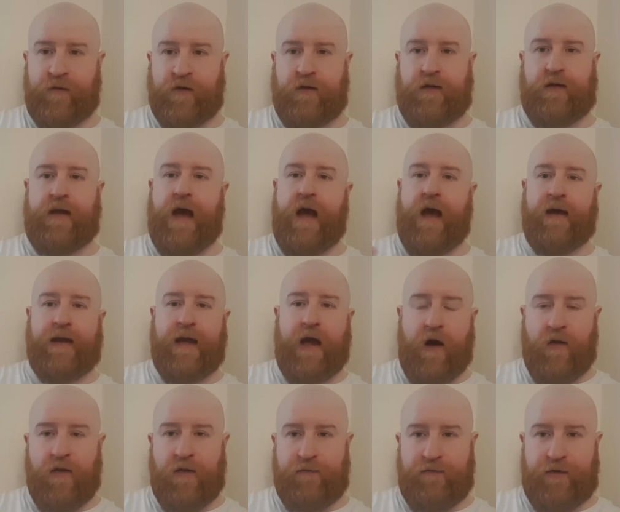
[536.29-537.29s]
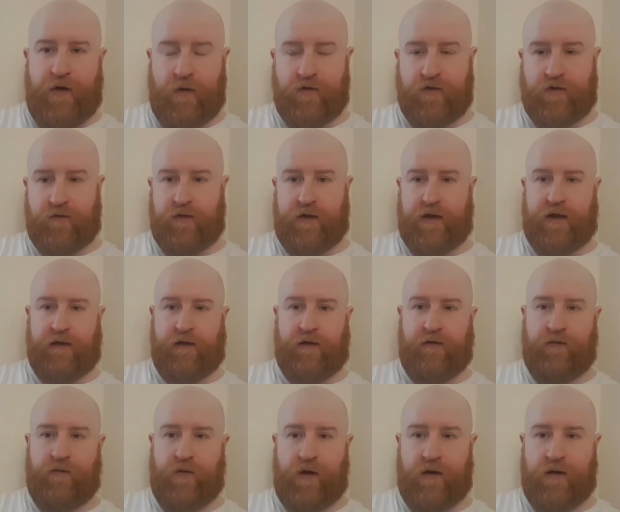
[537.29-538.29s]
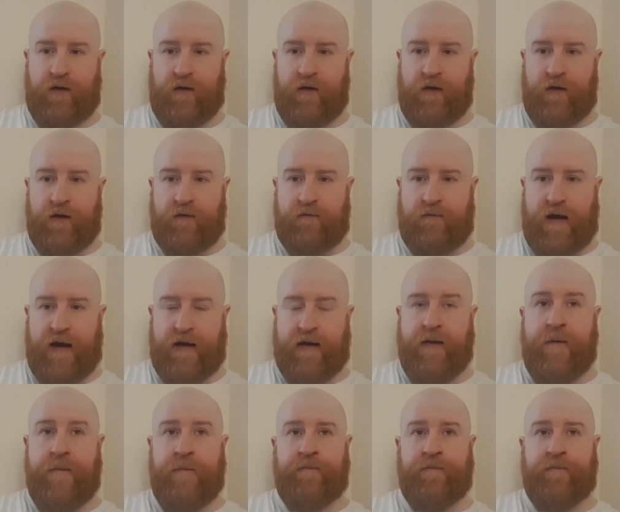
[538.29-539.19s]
You can't get on the phone to ring your loved one, right?